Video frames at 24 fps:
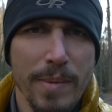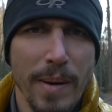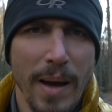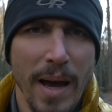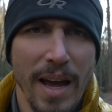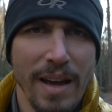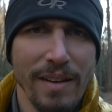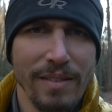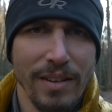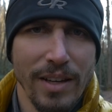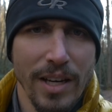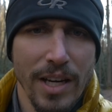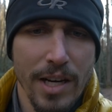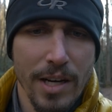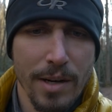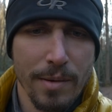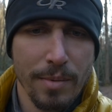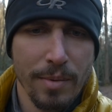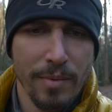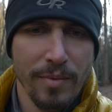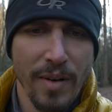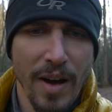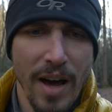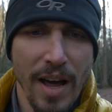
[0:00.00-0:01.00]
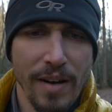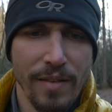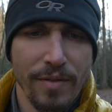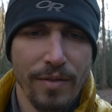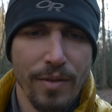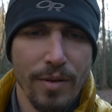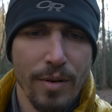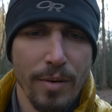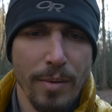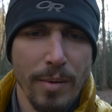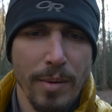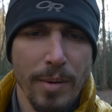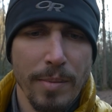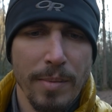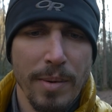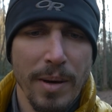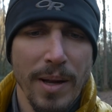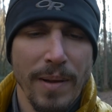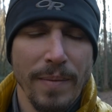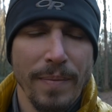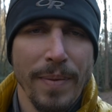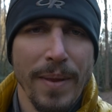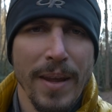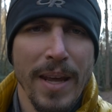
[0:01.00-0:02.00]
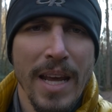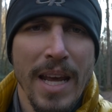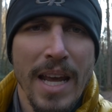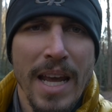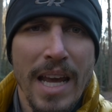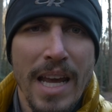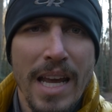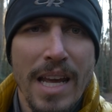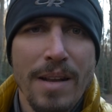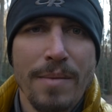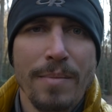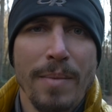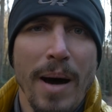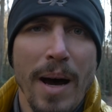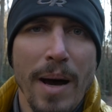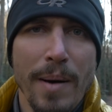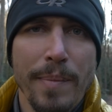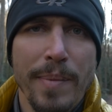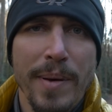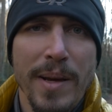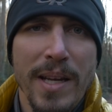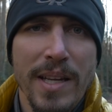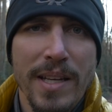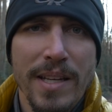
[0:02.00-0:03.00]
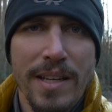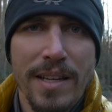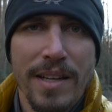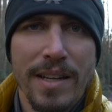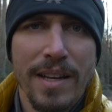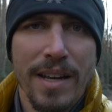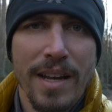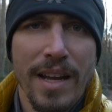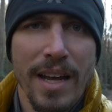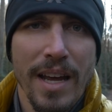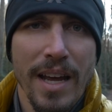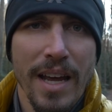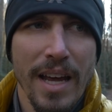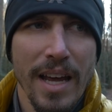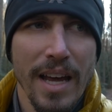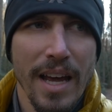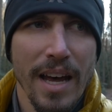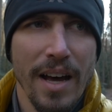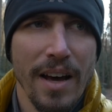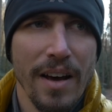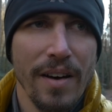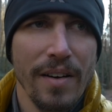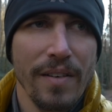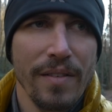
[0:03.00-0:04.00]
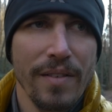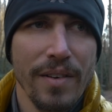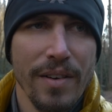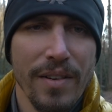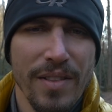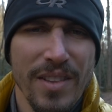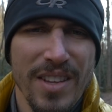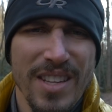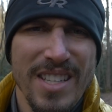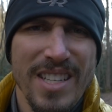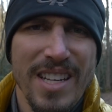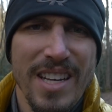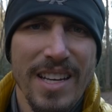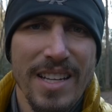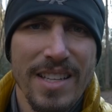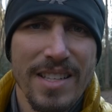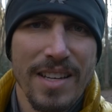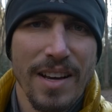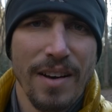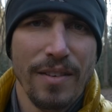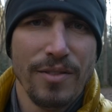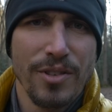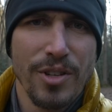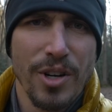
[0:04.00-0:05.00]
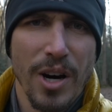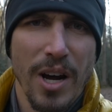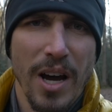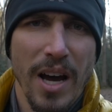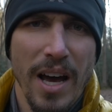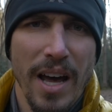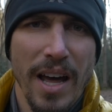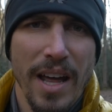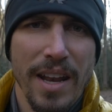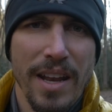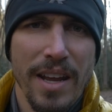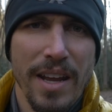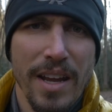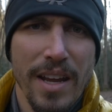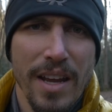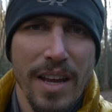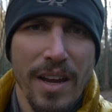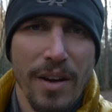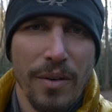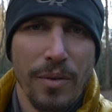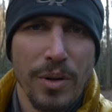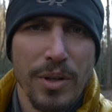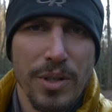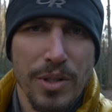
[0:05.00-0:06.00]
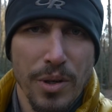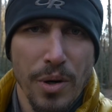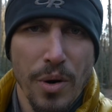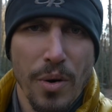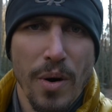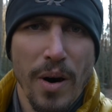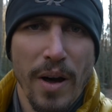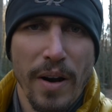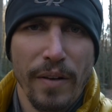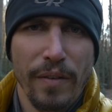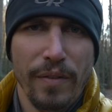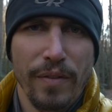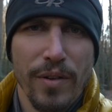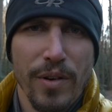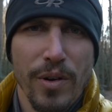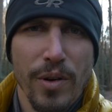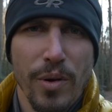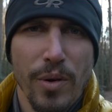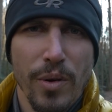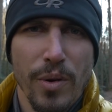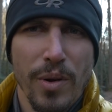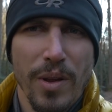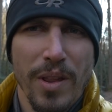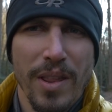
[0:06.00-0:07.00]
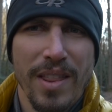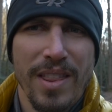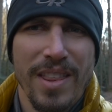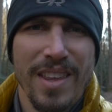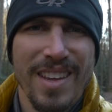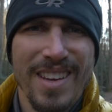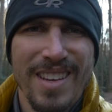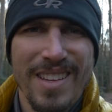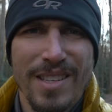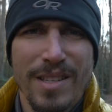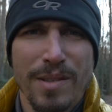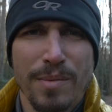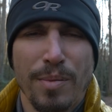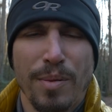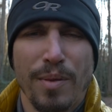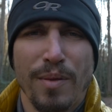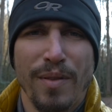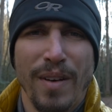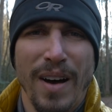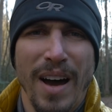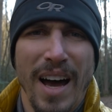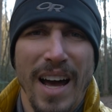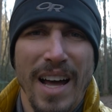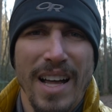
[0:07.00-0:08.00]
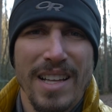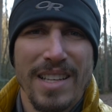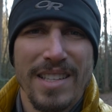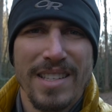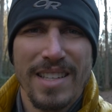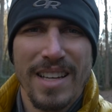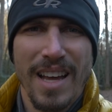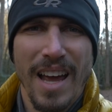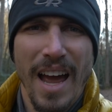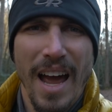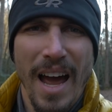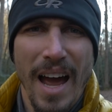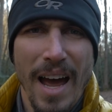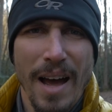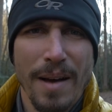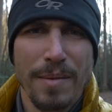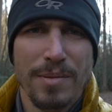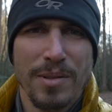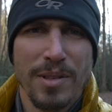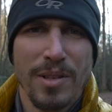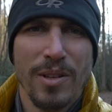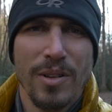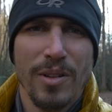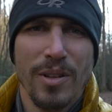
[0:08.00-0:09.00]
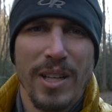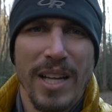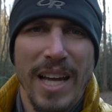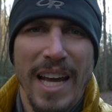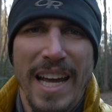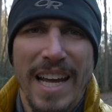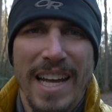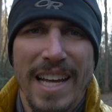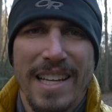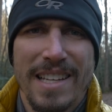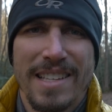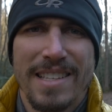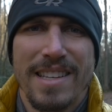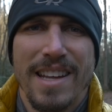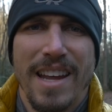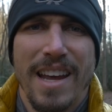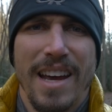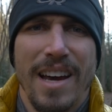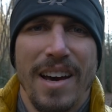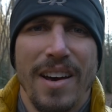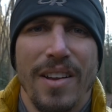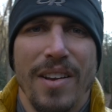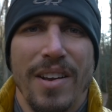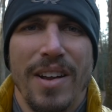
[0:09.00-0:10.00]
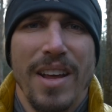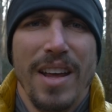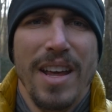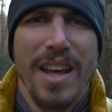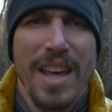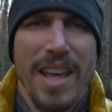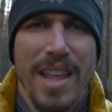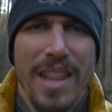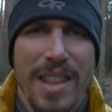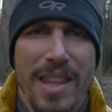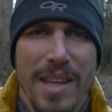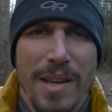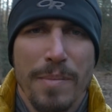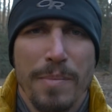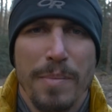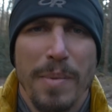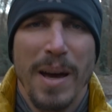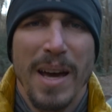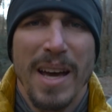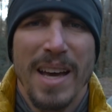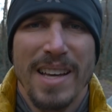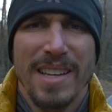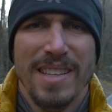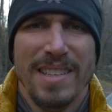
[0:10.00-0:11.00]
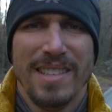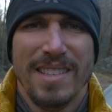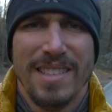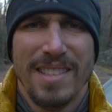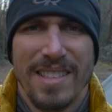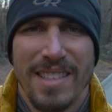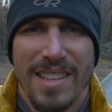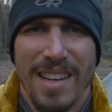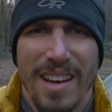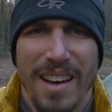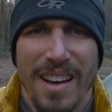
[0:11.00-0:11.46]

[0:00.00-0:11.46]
by having gear provided for me. But in my opinion, of the tents I've tried, which are quite a few, this provides absolutely hands down the best